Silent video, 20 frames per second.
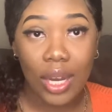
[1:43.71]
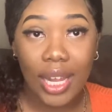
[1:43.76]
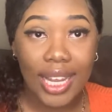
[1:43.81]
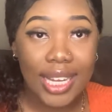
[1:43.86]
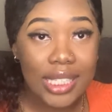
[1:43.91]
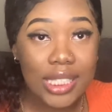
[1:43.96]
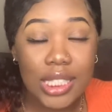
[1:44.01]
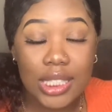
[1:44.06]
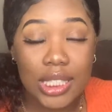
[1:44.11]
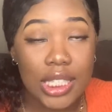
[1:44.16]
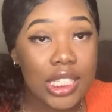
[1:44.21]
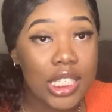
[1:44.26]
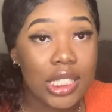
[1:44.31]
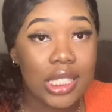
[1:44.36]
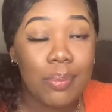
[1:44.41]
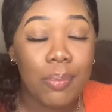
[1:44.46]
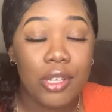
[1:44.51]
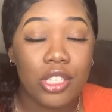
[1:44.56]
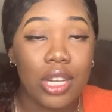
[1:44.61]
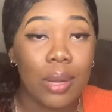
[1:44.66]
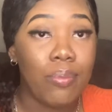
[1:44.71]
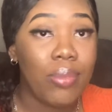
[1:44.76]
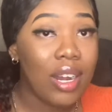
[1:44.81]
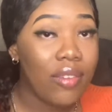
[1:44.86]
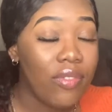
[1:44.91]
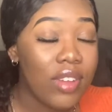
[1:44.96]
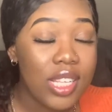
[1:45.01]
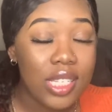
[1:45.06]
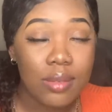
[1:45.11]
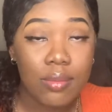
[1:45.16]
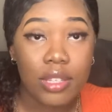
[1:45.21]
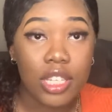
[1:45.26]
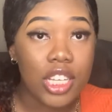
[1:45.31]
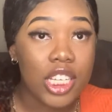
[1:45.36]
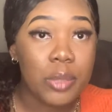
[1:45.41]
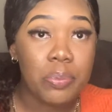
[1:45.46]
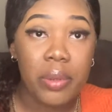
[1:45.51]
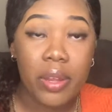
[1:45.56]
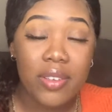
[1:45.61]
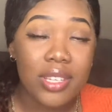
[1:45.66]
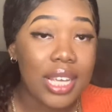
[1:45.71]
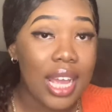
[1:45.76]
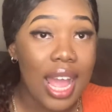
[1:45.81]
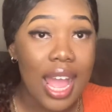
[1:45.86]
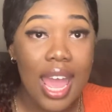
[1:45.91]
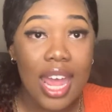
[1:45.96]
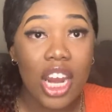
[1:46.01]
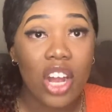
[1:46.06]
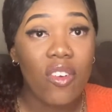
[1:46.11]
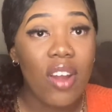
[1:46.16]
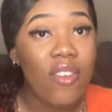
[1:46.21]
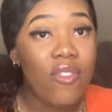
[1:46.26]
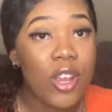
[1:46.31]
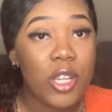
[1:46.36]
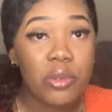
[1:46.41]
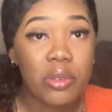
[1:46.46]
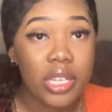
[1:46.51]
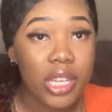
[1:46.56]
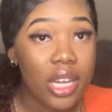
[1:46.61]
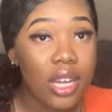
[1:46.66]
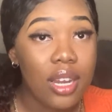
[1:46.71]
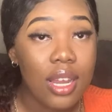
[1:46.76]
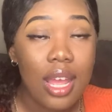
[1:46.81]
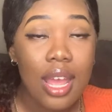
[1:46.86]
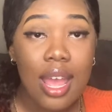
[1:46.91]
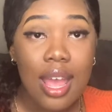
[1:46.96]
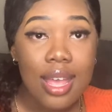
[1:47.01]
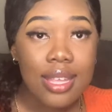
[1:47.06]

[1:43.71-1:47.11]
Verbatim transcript: Like it just it just depends on preference, the experience. Like I had a great freshman year.